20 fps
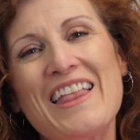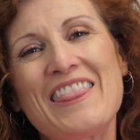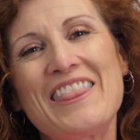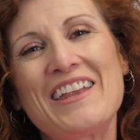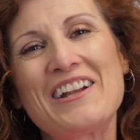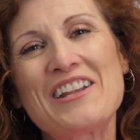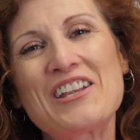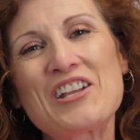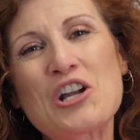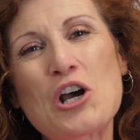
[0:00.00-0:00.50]

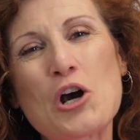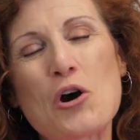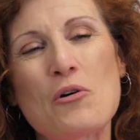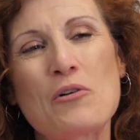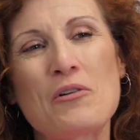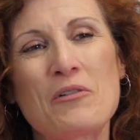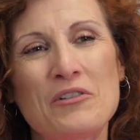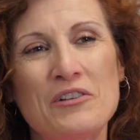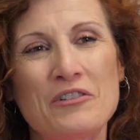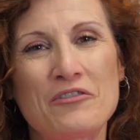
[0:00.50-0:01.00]
there you
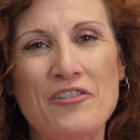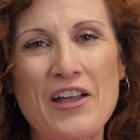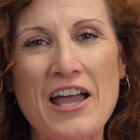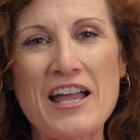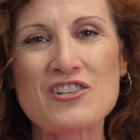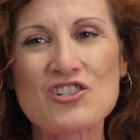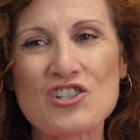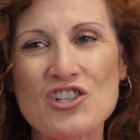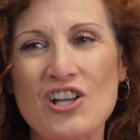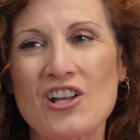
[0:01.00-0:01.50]
go, your
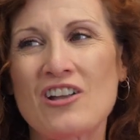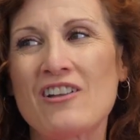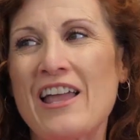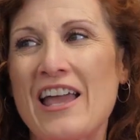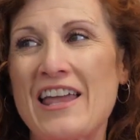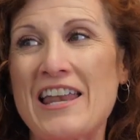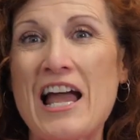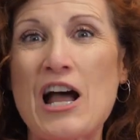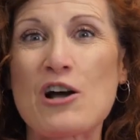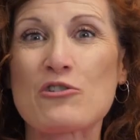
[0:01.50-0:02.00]
fascia
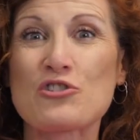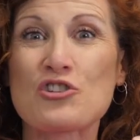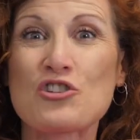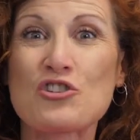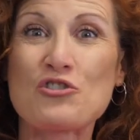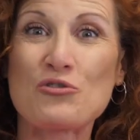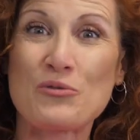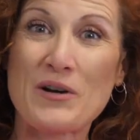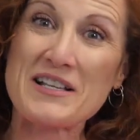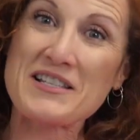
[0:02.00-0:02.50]
and how
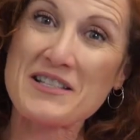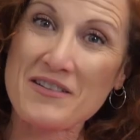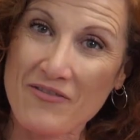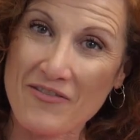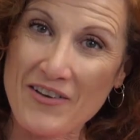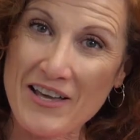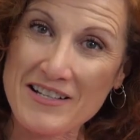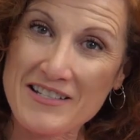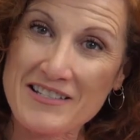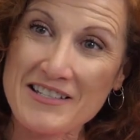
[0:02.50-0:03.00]
stress
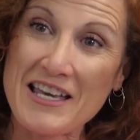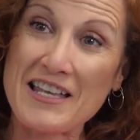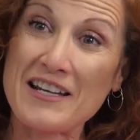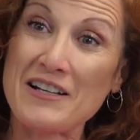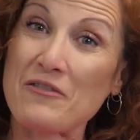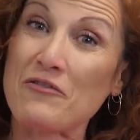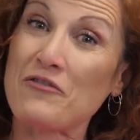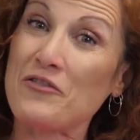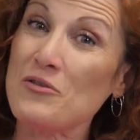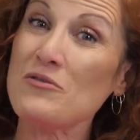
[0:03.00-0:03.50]
affects that,
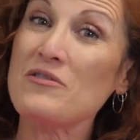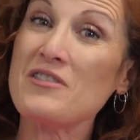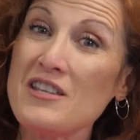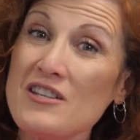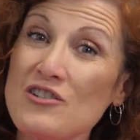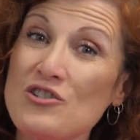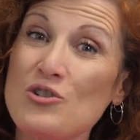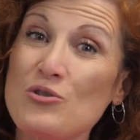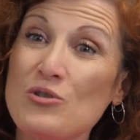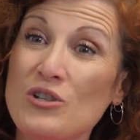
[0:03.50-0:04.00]
and a few
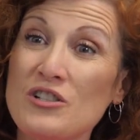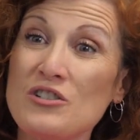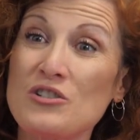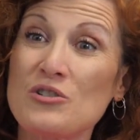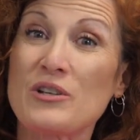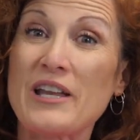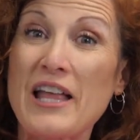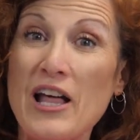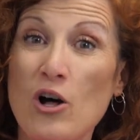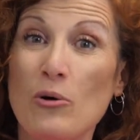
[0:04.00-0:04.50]
things you can
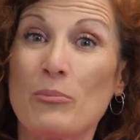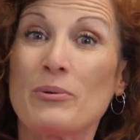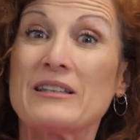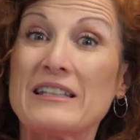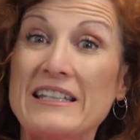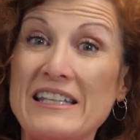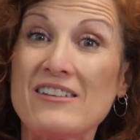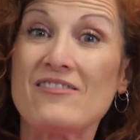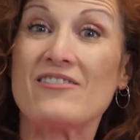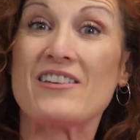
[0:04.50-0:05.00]
do to help
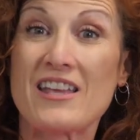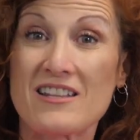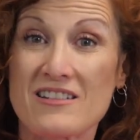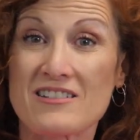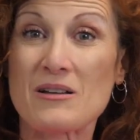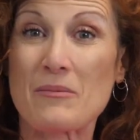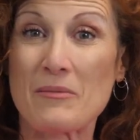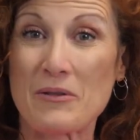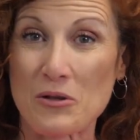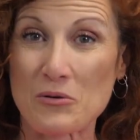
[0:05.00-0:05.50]
alleviate
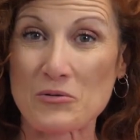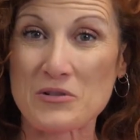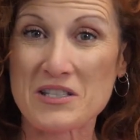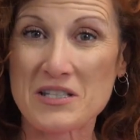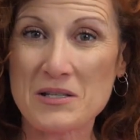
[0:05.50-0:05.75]
some of those